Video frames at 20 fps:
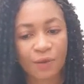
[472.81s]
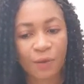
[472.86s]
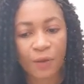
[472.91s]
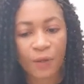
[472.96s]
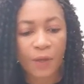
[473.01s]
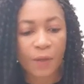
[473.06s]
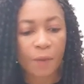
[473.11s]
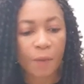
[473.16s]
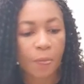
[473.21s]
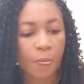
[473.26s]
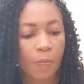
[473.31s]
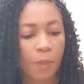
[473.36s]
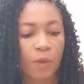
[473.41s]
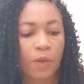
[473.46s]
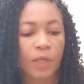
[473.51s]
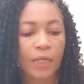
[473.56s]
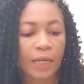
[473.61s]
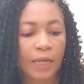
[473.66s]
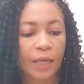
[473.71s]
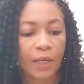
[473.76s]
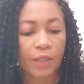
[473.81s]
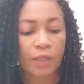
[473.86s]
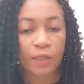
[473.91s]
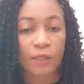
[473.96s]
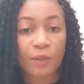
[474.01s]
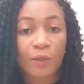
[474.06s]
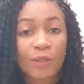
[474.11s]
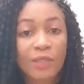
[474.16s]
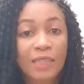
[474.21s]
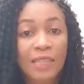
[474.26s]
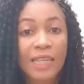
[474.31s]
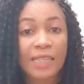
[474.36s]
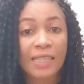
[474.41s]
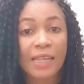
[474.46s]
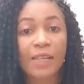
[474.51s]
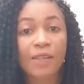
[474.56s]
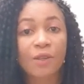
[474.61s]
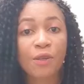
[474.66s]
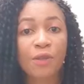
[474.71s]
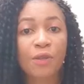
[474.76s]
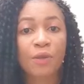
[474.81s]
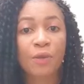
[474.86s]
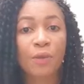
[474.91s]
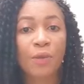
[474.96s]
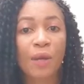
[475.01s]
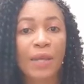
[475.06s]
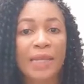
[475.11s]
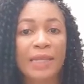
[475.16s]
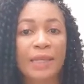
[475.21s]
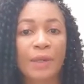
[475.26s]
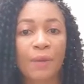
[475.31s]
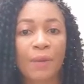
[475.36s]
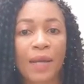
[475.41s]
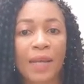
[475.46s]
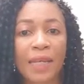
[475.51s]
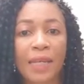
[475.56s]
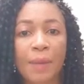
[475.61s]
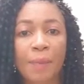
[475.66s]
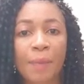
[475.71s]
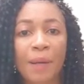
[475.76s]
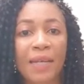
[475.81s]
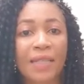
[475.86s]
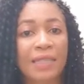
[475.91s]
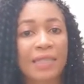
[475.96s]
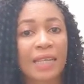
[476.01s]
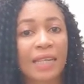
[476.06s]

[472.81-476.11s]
Okay, so things are not the way they were in the past,